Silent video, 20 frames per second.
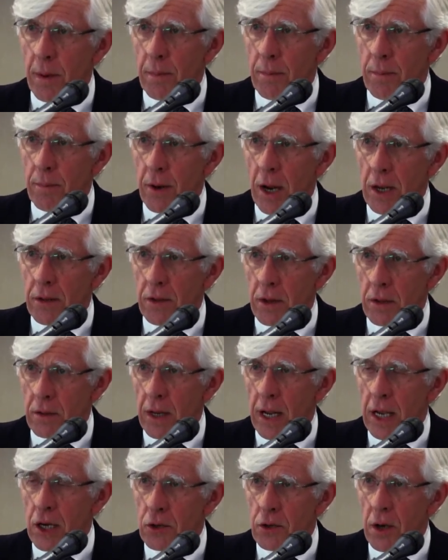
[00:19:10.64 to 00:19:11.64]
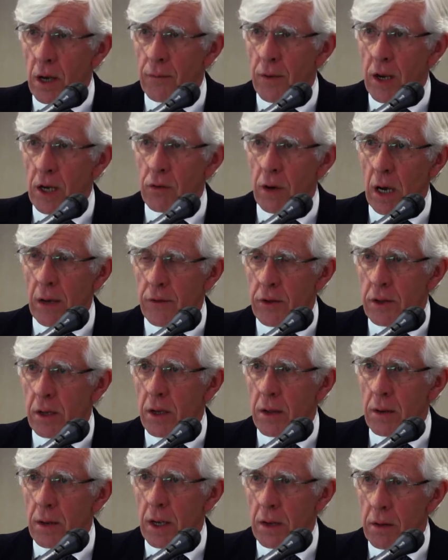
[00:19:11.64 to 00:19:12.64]
prices and HDV drivers in
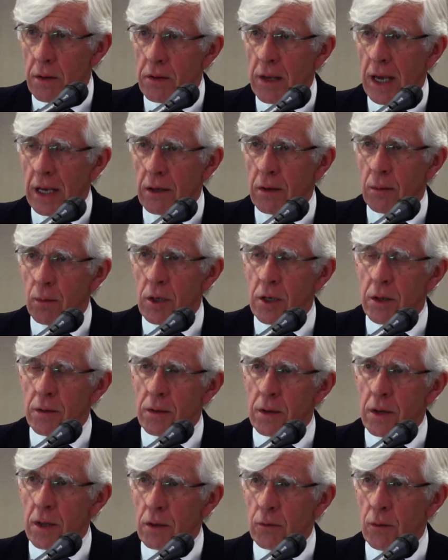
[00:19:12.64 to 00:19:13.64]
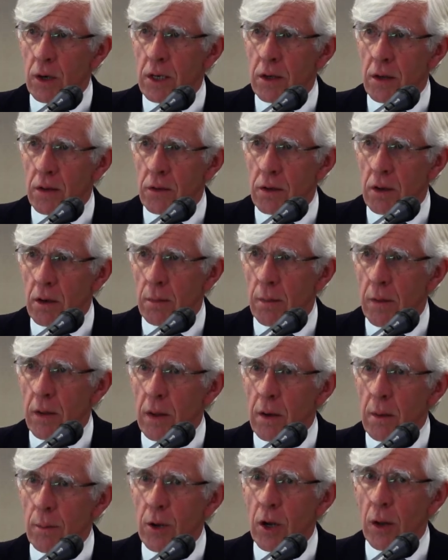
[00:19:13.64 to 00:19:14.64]
a second, which is a discrete issue.
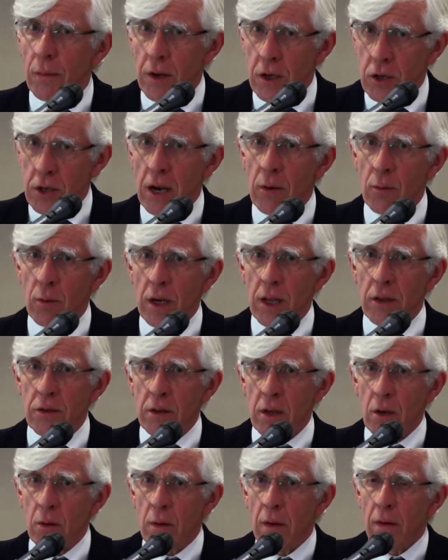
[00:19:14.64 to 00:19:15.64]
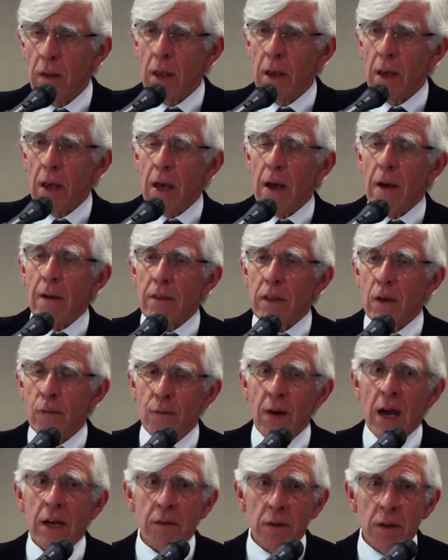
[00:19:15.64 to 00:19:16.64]
But on the general issue, the
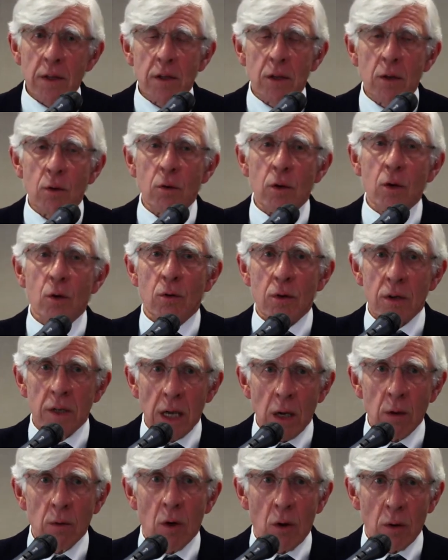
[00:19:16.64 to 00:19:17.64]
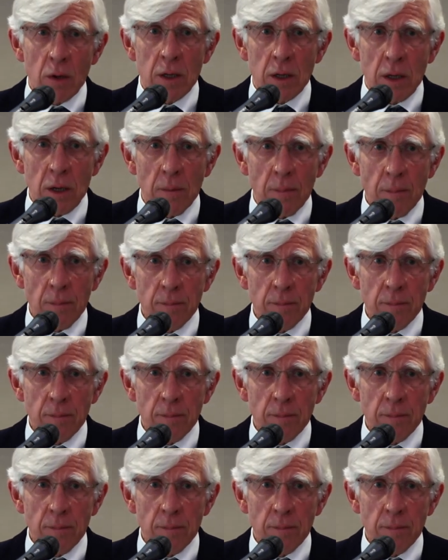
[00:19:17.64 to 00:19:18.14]
fact that you could no longer